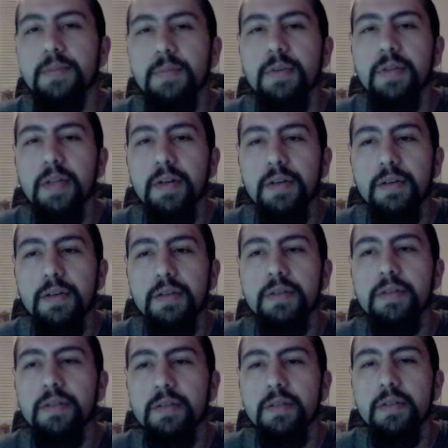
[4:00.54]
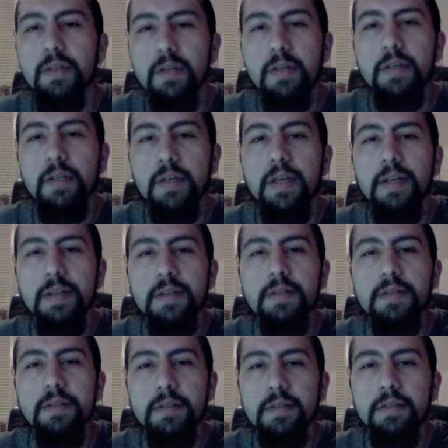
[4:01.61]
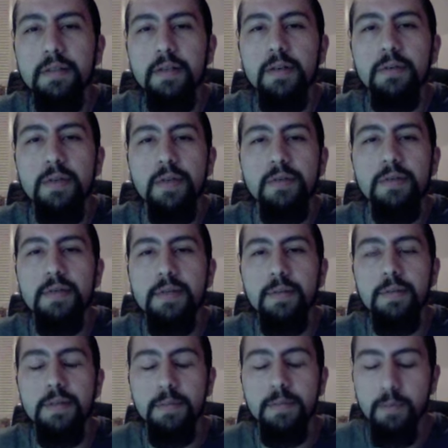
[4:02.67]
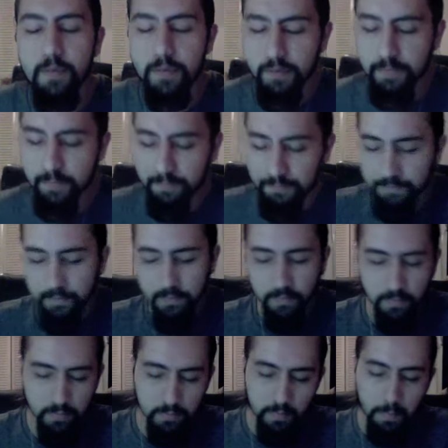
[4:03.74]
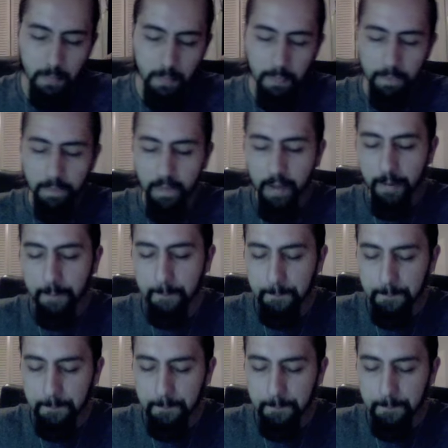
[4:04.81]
but they're getting definitely some exposure. Now,